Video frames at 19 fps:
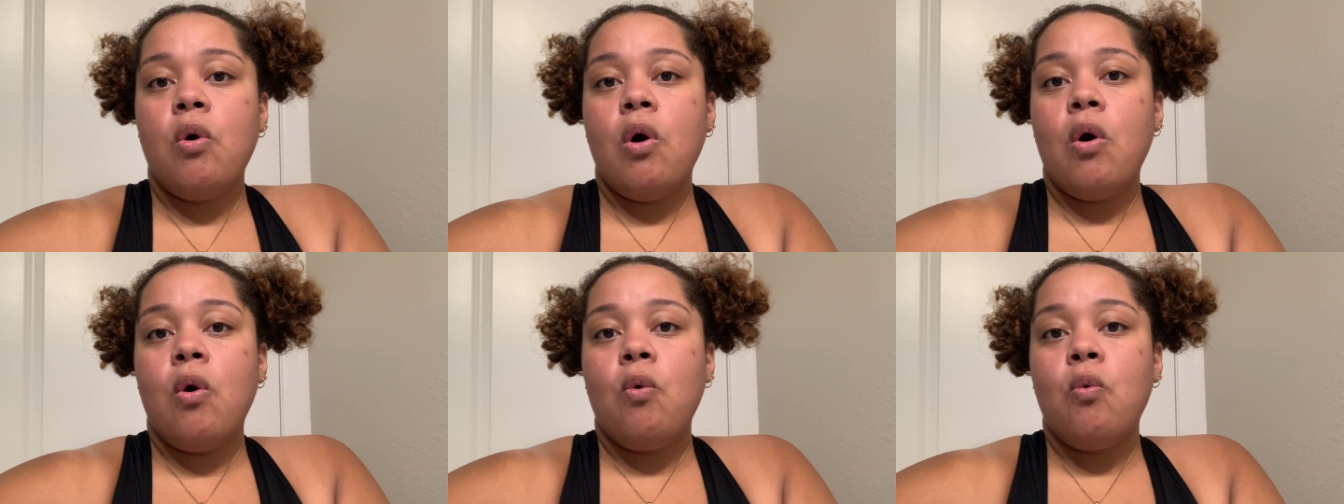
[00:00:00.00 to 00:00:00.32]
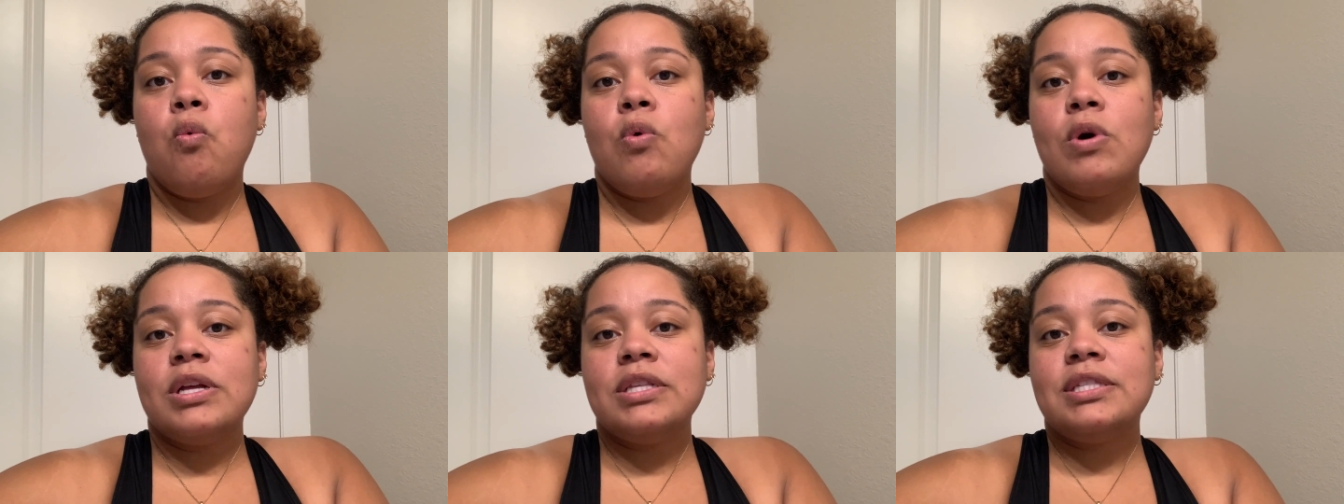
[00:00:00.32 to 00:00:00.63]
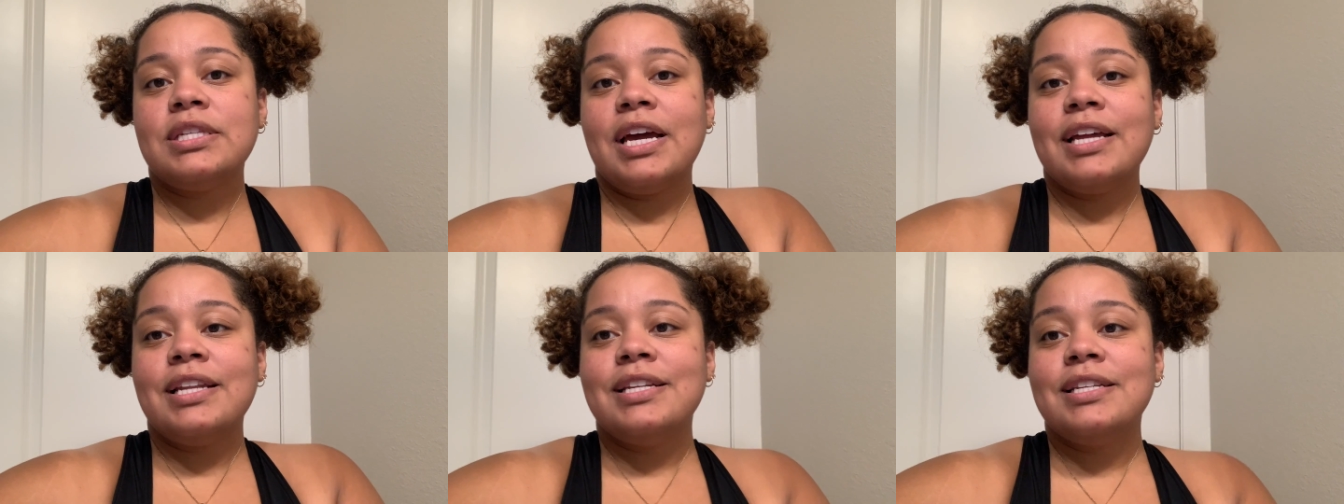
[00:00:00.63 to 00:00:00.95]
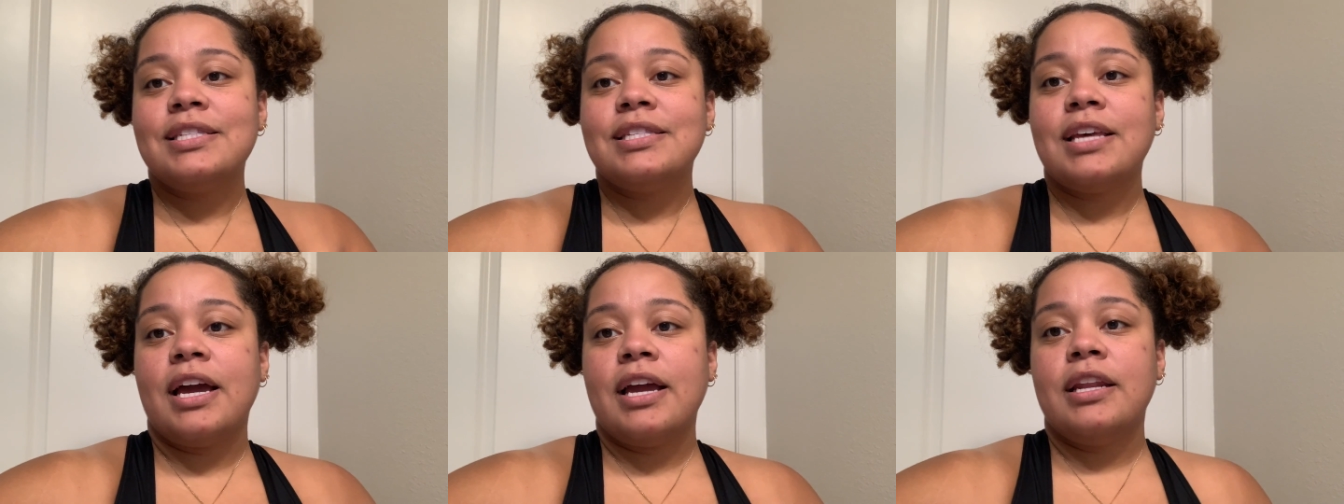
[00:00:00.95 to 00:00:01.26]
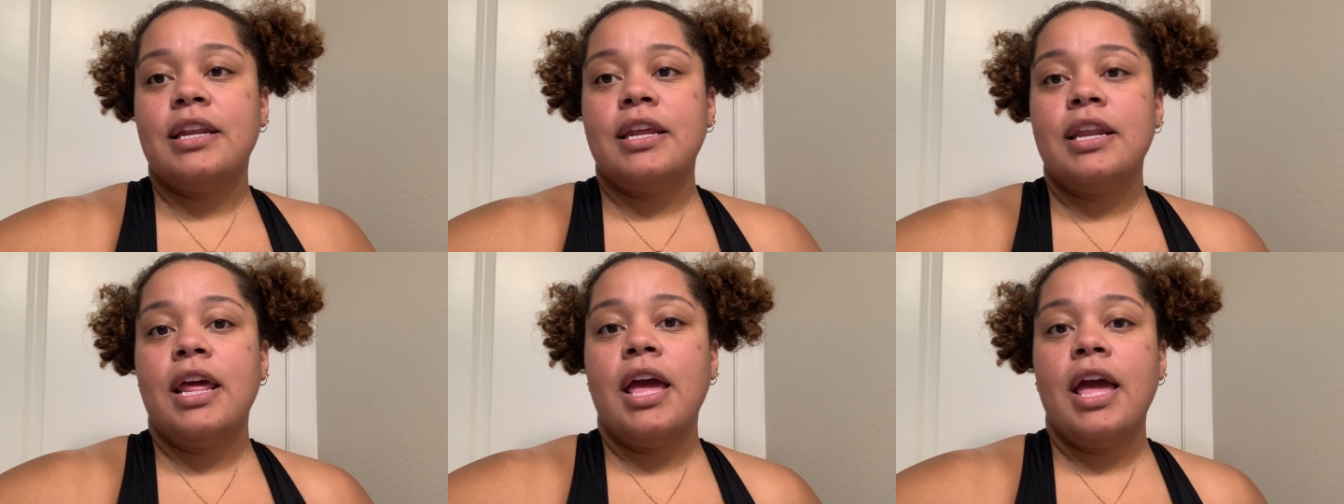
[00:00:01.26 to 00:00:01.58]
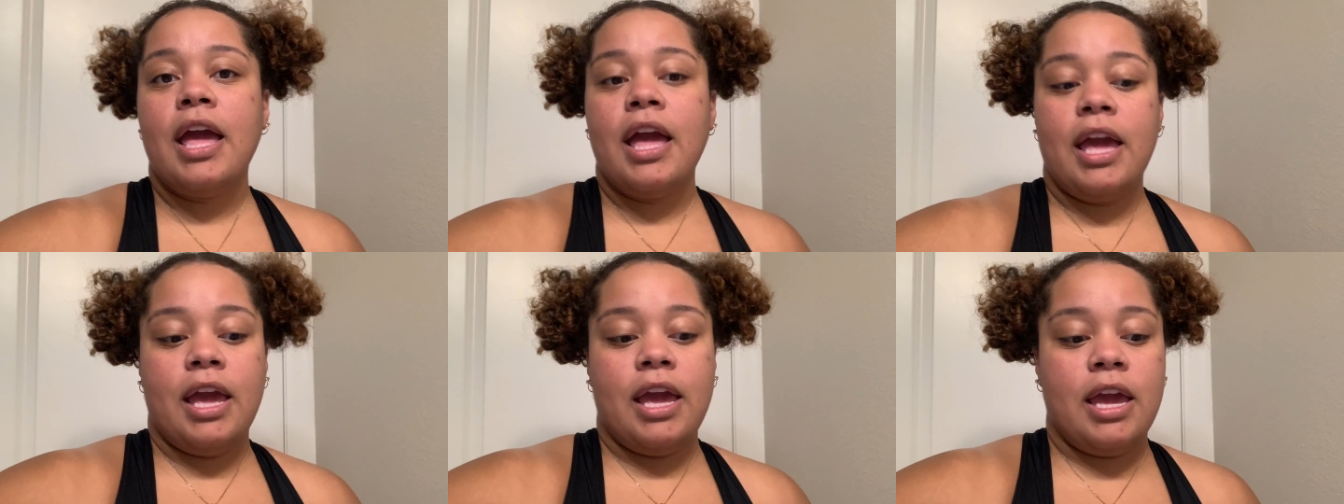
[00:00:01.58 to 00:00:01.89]
once I decided,
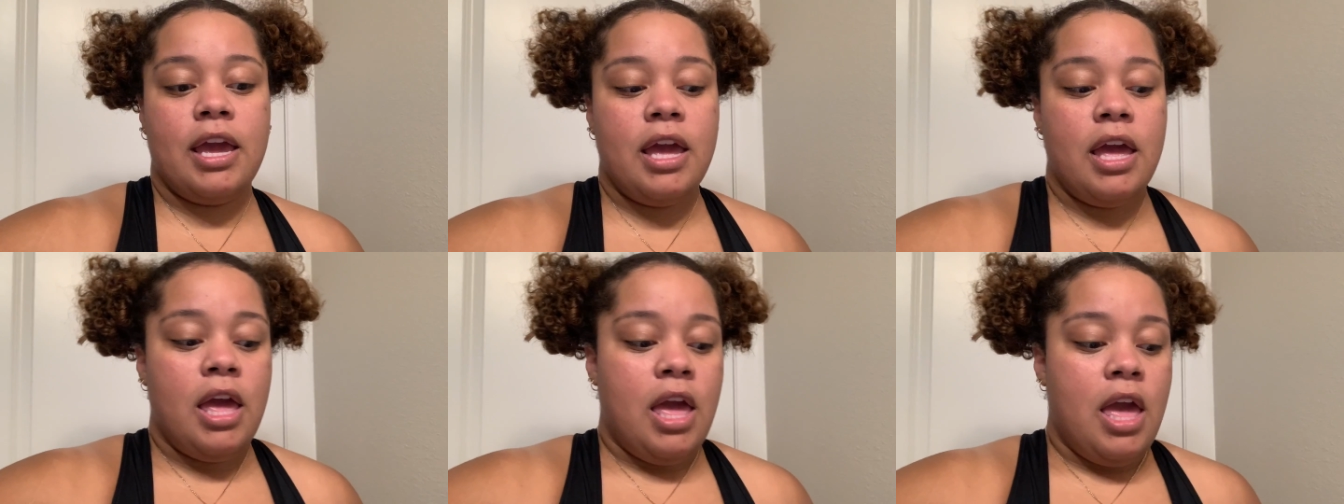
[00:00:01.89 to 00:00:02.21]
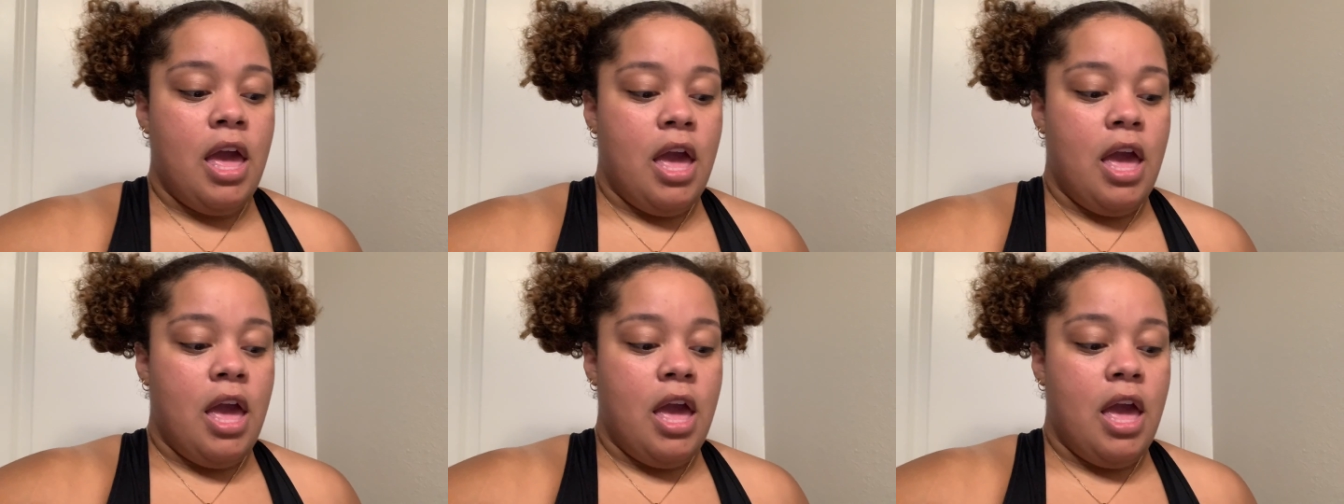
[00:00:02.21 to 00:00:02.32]
hey,